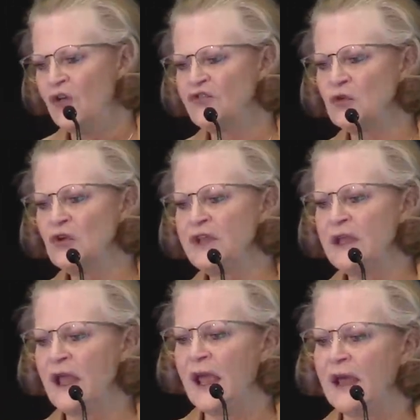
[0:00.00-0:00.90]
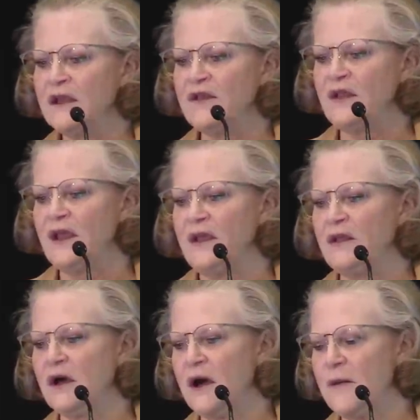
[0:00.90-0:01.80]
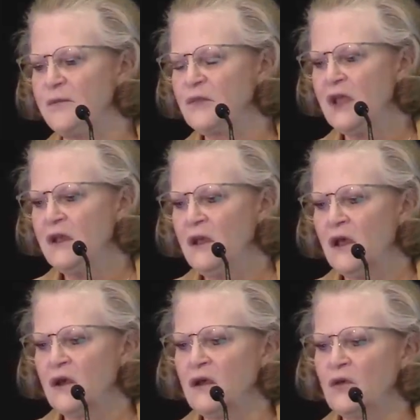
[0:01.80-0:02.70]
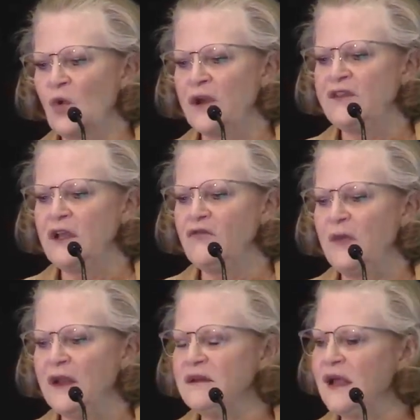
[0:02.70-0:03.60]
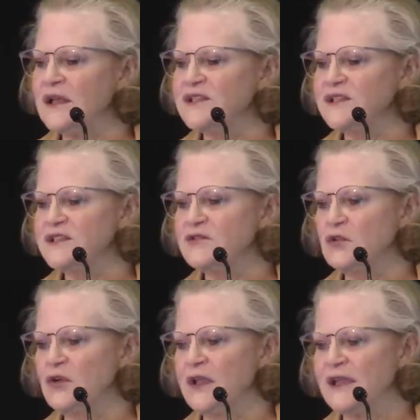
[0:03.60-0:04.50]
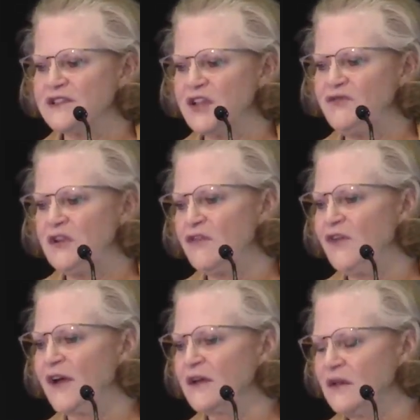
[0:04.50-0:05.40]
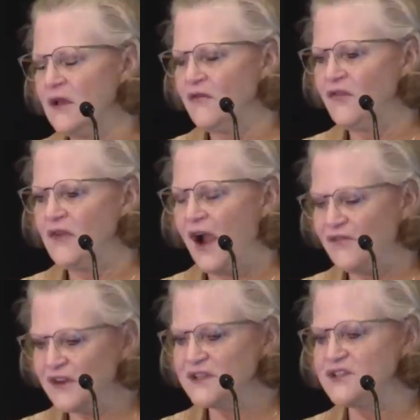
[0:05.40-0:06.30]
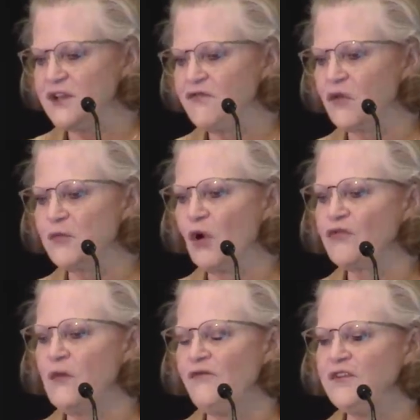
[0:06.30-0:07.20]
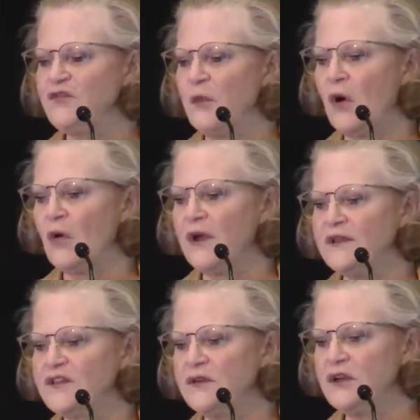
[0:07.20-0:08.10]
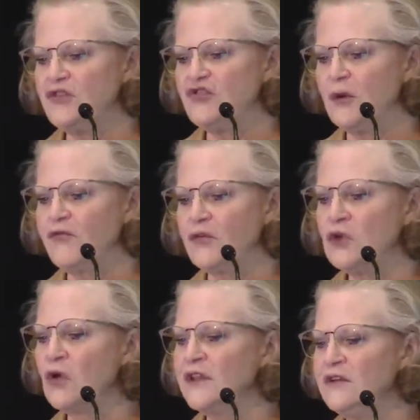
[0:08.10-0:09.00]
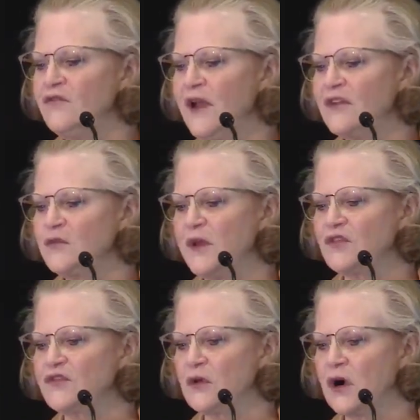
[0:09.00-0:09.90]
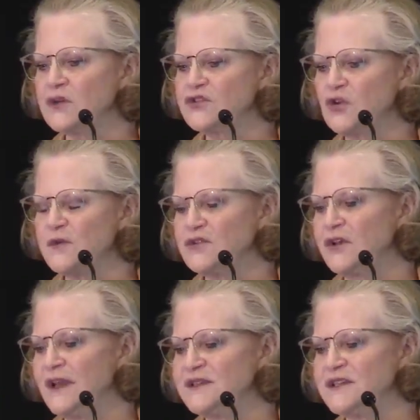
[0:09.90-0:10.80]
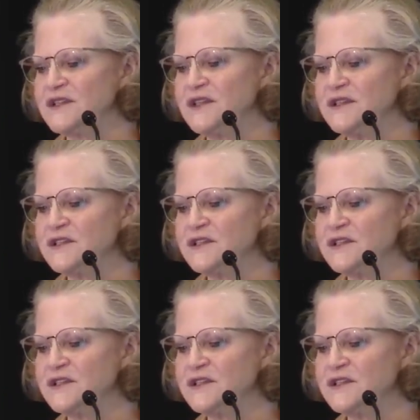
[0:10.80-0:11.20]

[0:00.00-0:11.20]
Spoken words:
So looking at a quantitative meta-analysis, looking at safety and efficacy for both Vismo and sunitinib. For locally advanced basal cell carcinomas, looking at 16